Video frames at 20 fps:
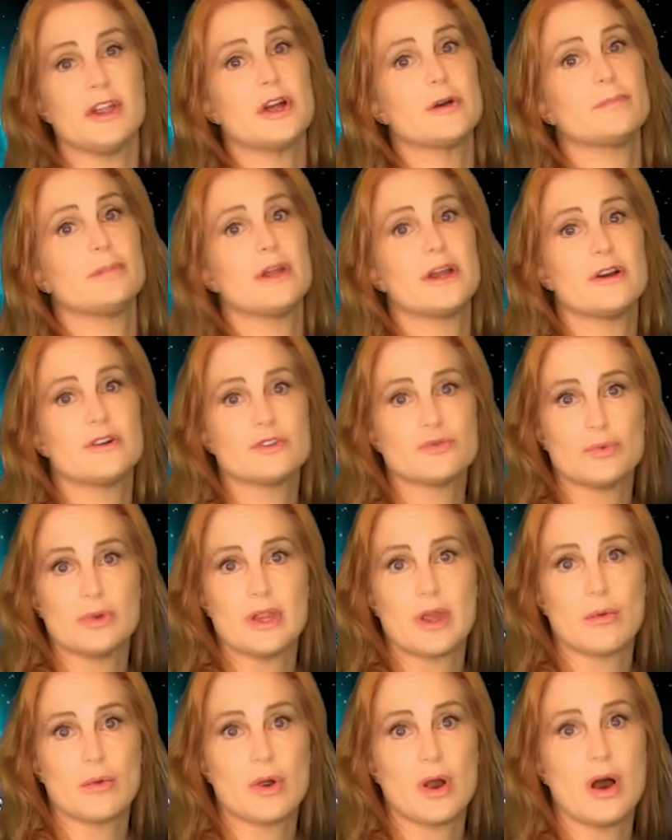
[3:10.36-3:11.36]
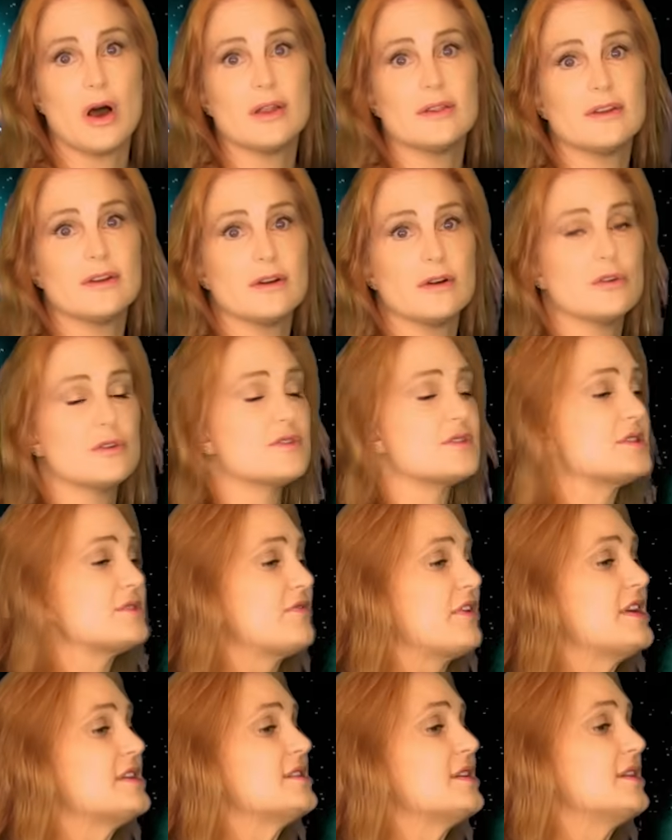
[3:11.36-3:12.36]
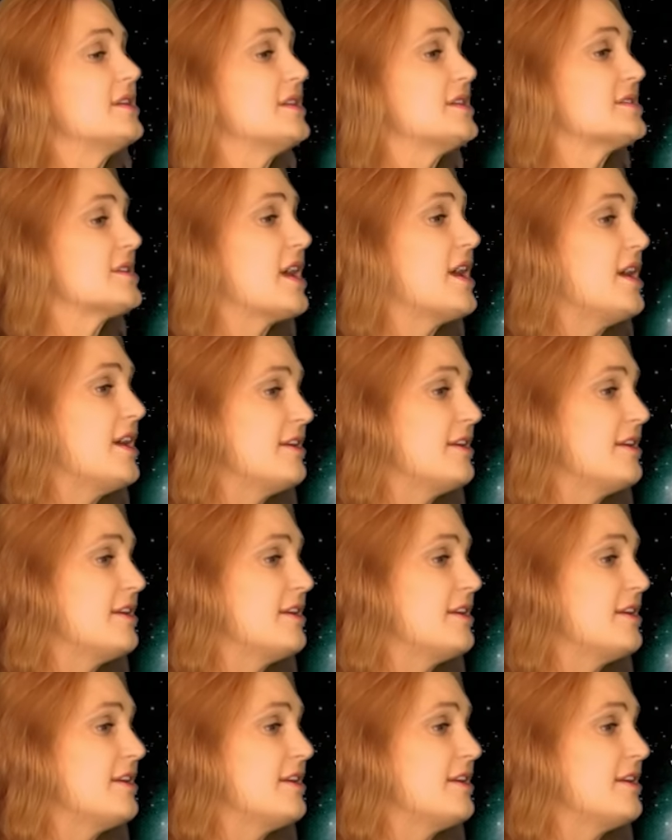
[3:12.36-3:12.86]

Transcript: flare players when they were on the Earth's facing disk.